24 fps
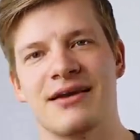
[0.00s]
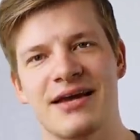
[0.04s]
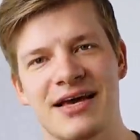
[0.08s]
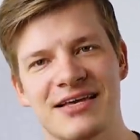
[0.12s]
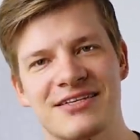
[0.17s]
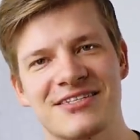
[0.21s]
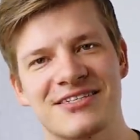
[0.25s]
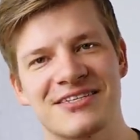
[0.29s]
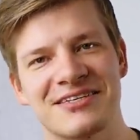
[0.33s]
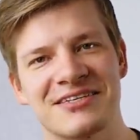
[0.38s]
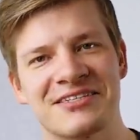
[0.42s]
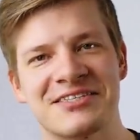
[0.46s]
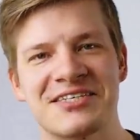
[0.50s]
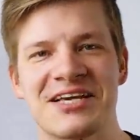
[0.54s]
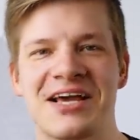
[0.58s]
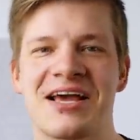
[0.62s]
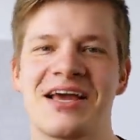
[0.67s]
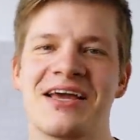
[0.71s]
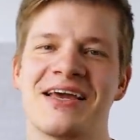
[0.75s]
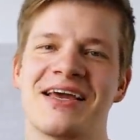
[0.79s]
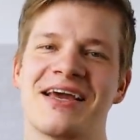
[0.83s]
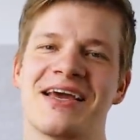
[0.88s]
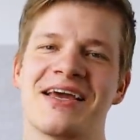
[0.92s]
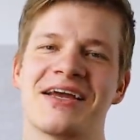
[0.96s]
let's
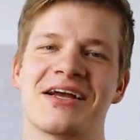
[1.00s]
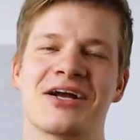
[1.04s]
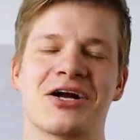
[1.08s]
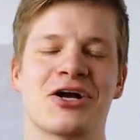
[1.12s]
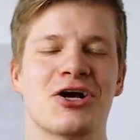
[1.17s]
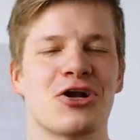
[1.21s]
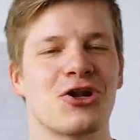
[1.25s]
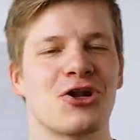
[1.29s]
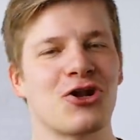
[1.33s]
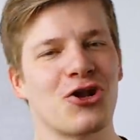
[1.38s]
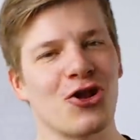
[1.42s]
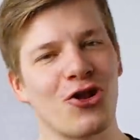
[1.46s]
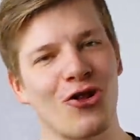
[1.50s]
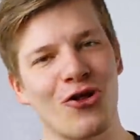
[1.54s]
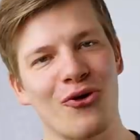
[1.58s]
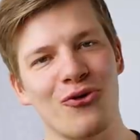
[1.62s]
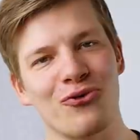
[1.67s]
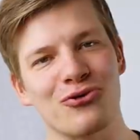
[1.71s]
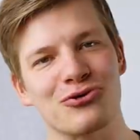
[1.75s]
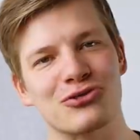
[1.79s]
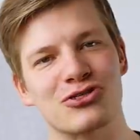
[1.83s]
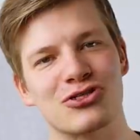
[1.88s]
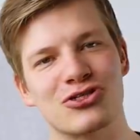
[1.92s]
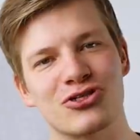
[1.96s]
say, a
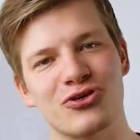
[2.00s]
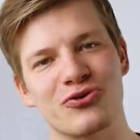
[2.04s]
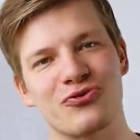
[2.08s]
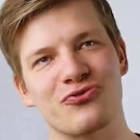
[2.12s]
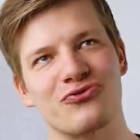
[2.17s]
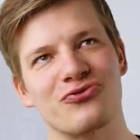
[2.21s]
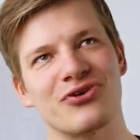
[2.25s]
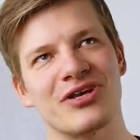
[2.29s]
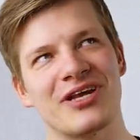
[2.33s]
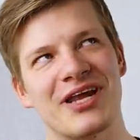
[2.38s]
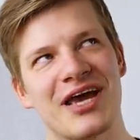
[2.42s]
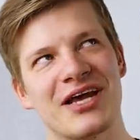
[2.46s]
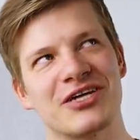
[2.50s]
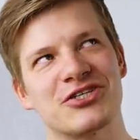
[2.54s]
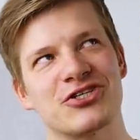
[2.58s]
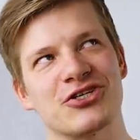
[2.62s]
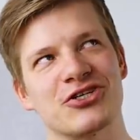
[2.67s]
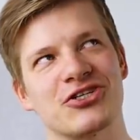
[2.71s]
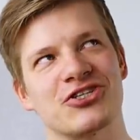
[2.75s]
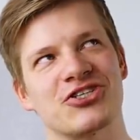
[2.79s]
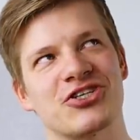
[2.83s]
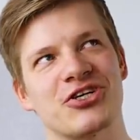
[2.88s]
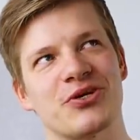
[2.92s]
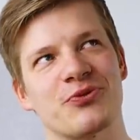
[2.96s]
close
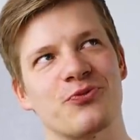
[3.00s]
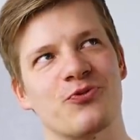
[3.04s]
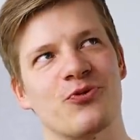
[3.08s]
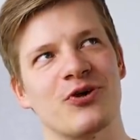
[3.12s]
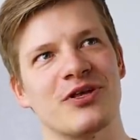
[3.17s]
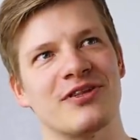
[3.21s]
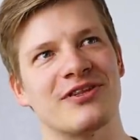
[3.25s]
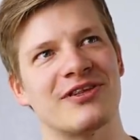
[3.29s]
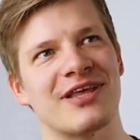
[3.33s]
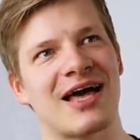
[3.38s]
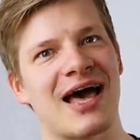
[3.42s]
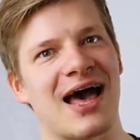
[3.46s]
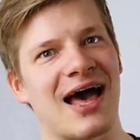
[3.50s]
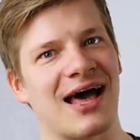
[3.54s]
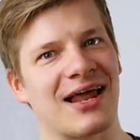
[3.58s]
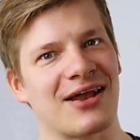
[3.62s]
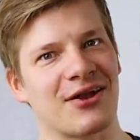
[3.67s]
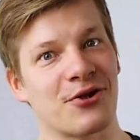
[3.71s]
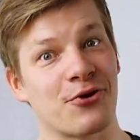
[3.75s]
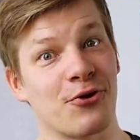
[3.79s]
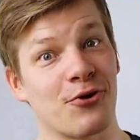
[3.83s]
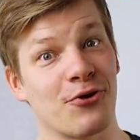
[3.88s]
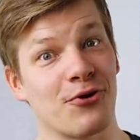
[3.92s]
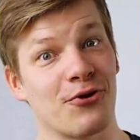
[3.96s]
relationship with
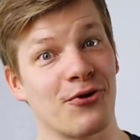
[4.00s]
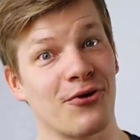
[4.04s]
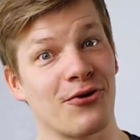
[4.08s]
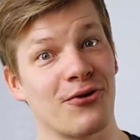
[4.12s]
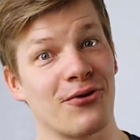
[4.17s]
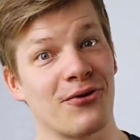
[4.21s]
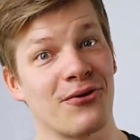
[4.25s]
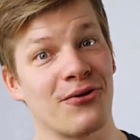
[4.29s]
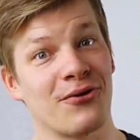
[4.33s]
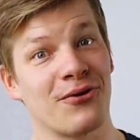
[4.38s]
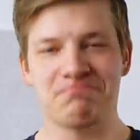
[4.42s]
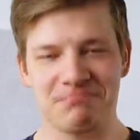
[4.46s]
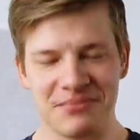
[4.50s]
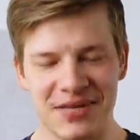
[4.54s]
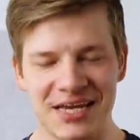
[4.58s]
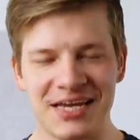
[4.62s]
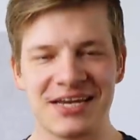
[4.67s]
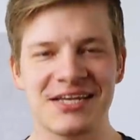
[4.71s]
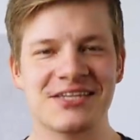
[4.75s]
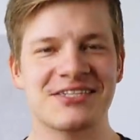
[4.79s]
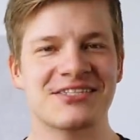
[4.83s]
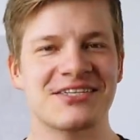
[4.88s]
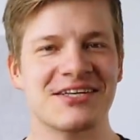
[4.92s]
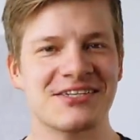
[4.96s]
alcohol,
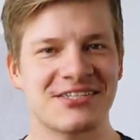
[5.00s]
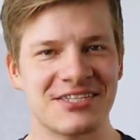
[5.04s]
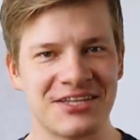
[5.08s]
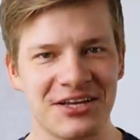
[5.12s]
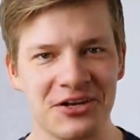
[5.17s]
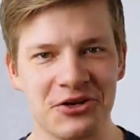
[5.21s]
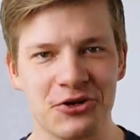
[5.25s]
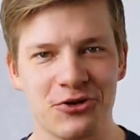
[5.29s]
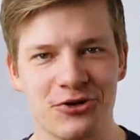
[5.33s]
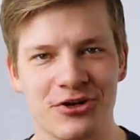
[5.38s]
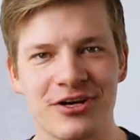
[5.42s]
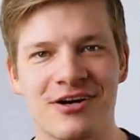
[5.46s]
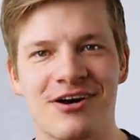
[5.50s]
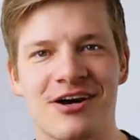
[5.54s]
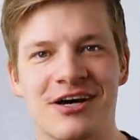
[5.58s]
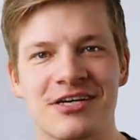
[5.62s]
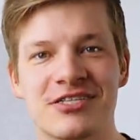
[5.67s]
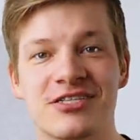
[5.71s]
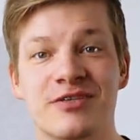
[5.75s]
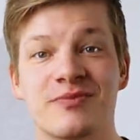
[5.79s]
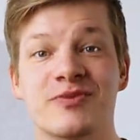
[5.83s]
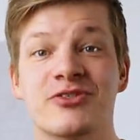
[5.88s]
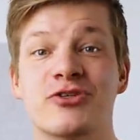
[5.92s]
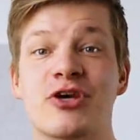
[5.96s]
it is still not a
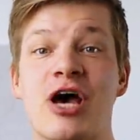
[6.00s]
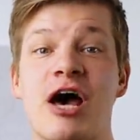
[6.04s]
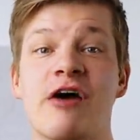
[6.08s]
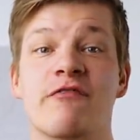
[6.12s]
custom to